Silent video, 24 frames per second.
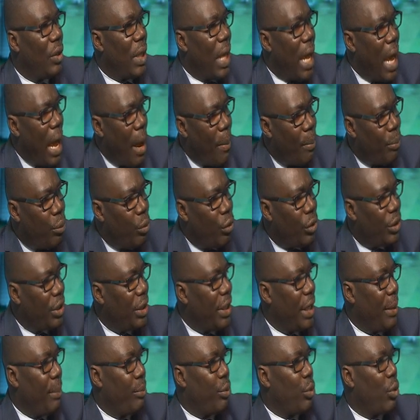approaching
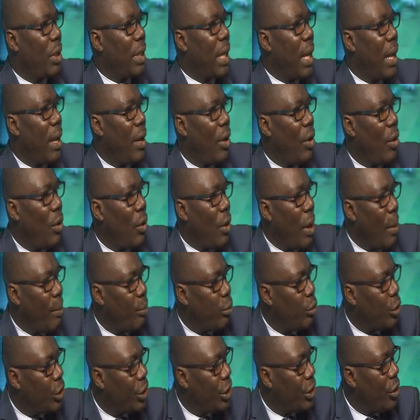a broker or
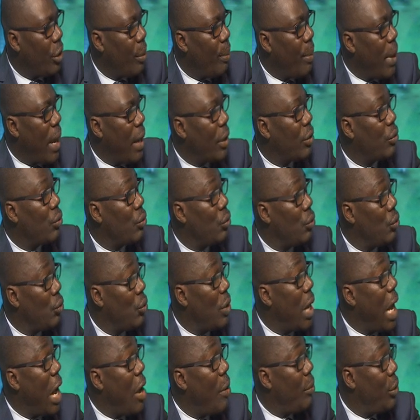approaching your bank to know
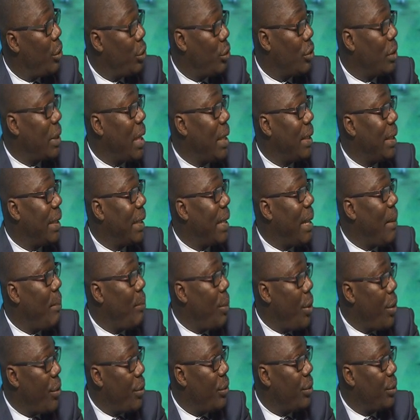how much ca they can
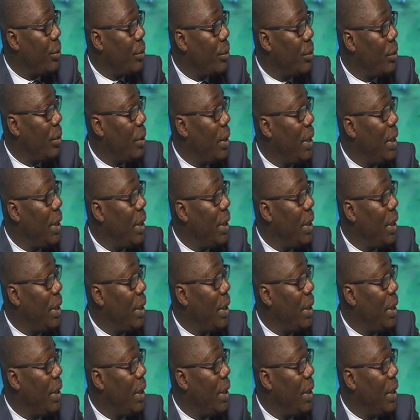borrow you.